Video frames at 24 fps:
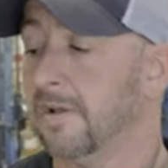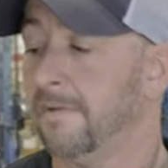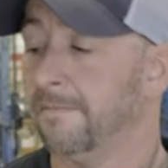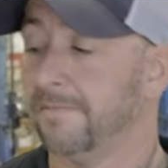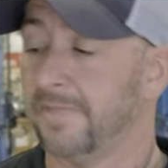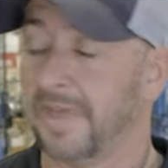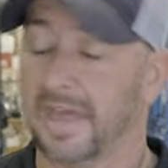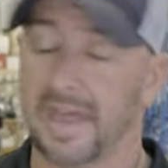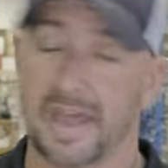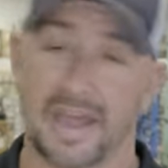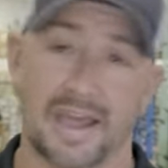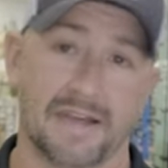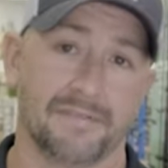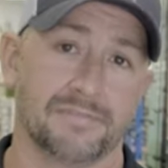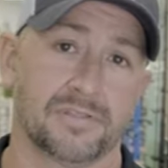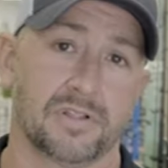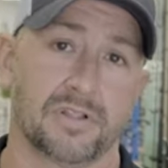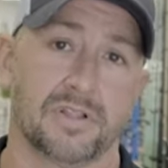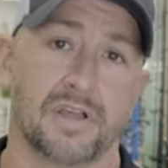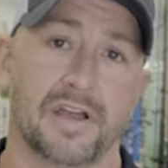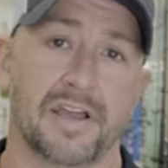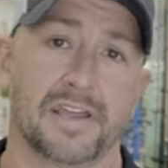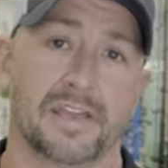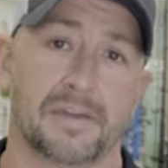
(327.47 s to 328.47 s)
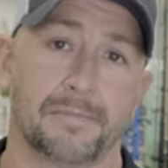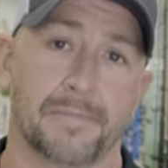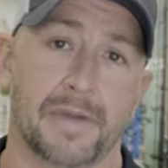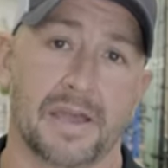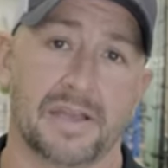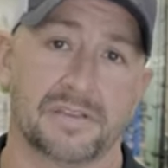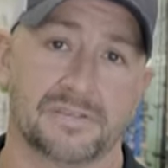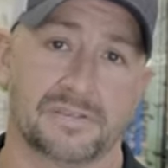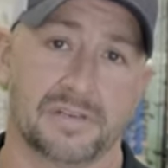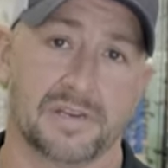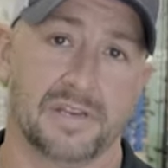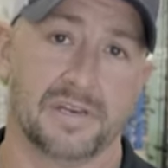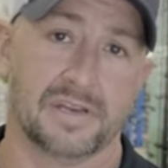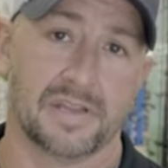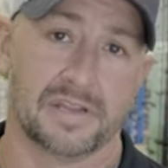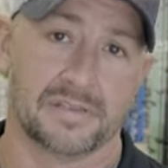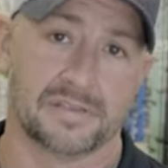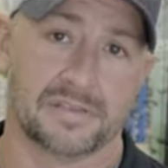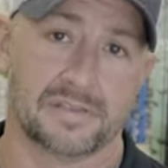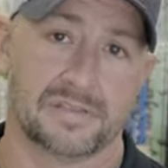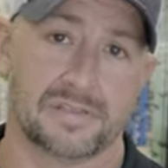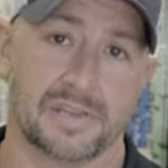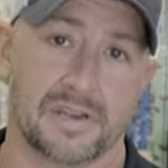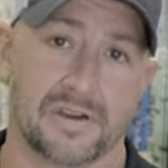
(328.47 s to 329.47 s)
They have the line capacity
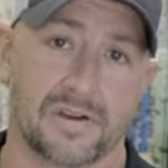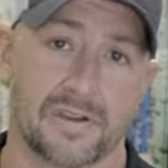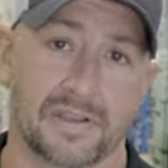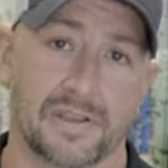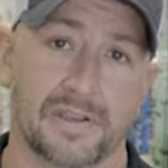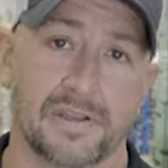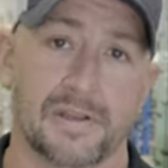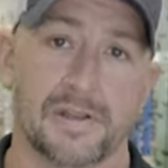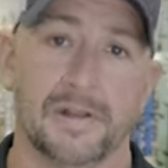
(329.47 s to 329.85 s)
necessary.